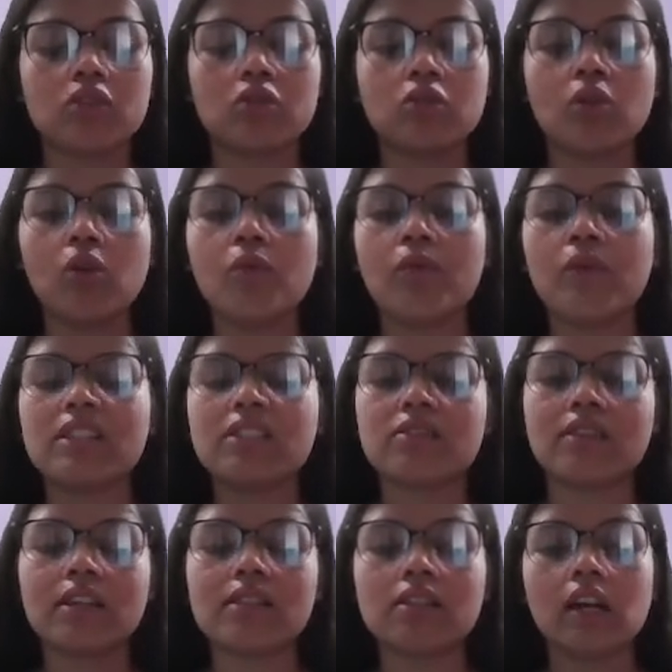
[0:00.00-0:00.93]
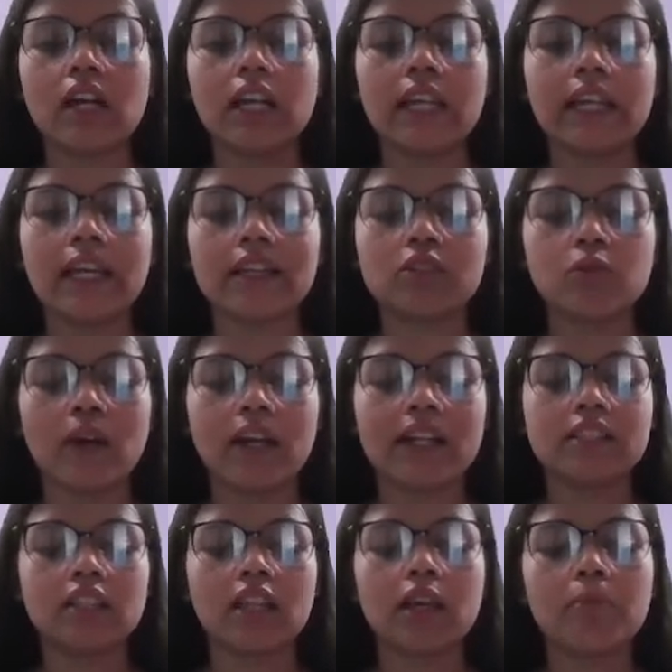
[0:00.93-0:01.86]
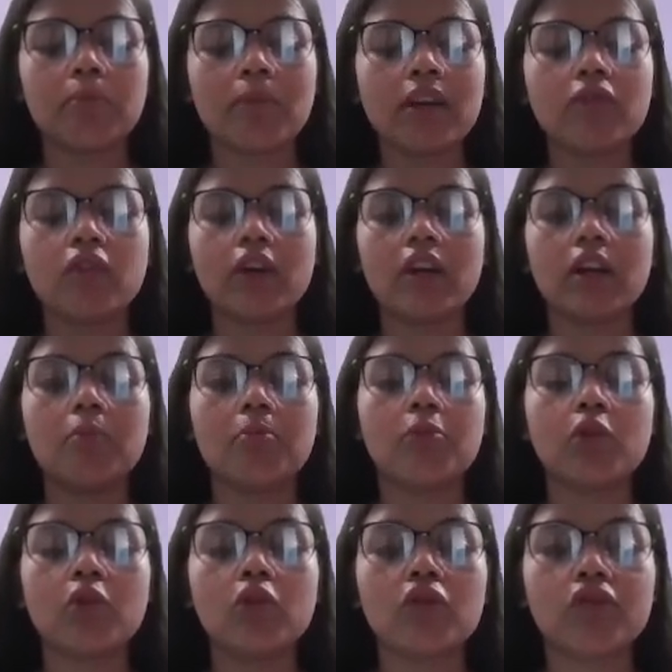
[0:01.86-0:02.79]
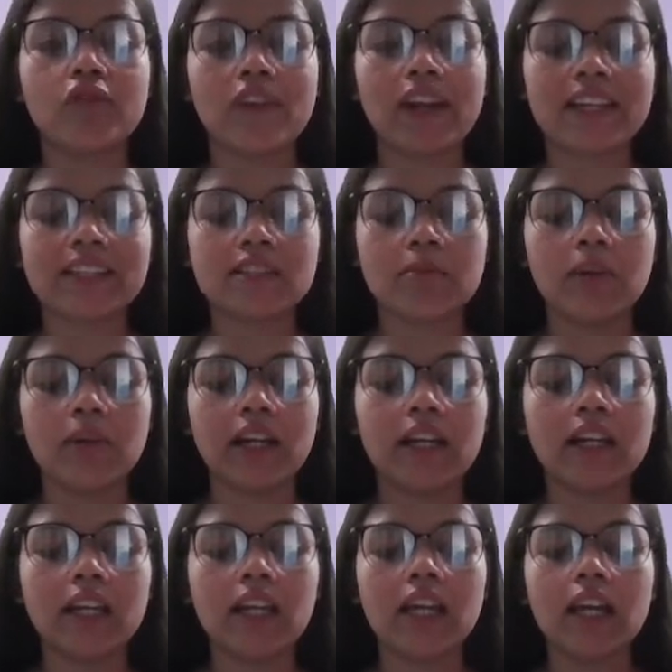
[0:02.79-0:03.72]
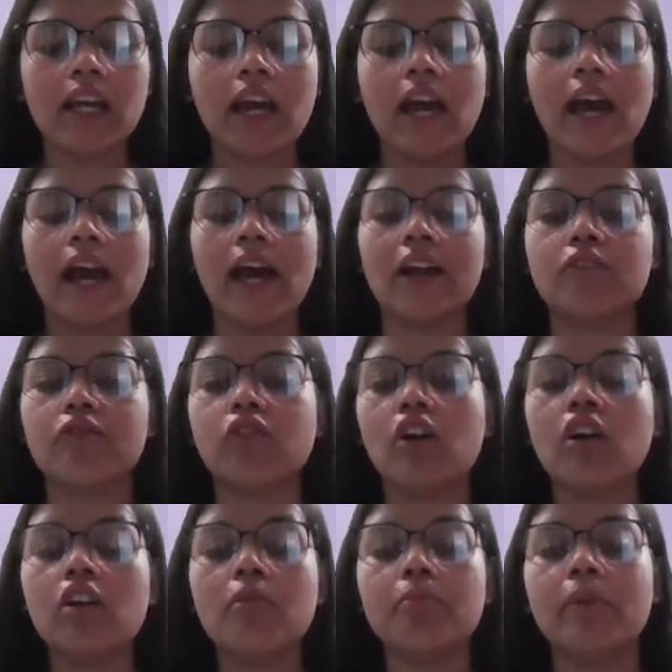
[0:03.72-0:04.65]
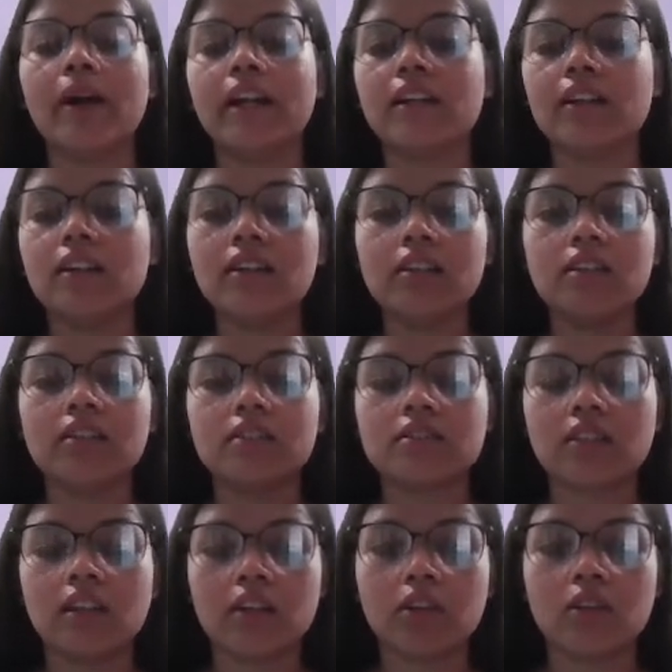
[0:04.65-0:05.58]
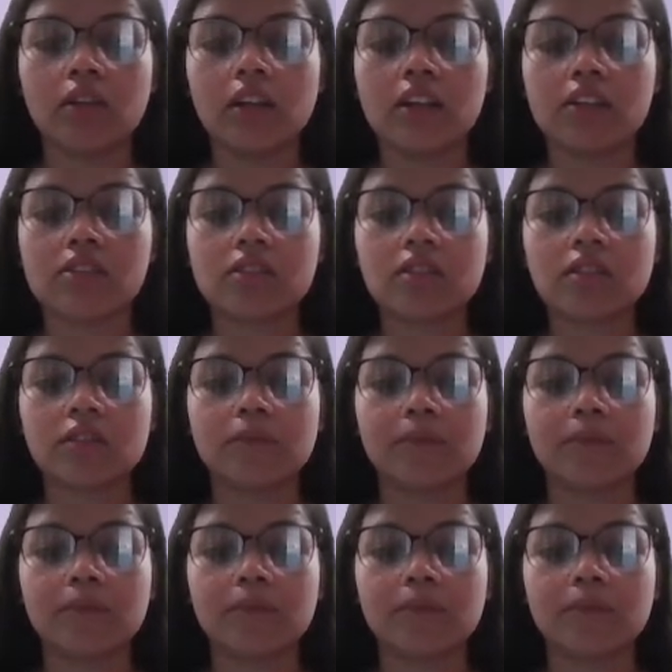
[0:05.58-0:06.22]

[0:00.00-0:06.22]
So we stretch our legs while sleeping for improved flexibility and for better circulation.